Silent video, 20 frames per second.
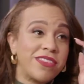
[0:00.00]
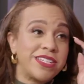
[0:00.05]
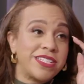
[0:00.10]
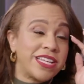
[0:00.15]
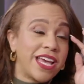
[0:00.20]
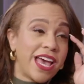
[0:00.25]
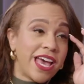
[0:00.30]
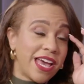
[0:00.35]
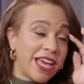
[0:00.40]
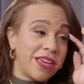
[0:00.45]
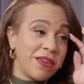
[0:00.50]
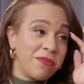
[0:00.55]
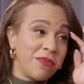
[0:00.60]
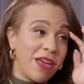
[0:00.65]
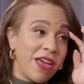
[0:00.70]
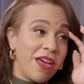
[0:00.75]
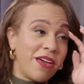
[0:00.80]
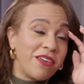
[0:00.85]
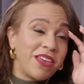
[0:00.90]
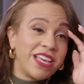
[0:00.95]
the time?
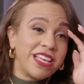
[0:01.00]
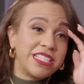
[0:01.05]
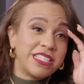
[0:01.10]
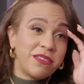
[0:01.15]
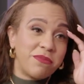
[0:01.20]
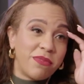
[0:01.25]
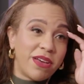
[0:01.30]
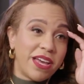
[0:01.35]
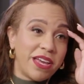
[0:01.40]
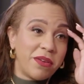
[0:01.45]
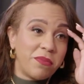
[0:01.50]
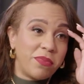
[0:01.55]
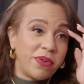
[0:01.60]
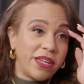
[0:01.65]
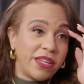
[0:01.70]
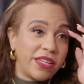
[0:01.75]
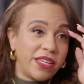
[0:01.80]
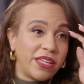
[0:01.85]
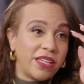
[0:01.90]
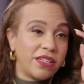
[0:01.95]
Because in my
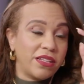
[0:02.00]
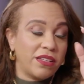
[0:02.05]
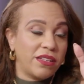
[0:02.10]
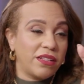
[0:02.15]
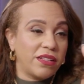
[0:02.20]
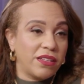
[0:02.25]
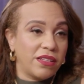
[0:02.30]
opinion,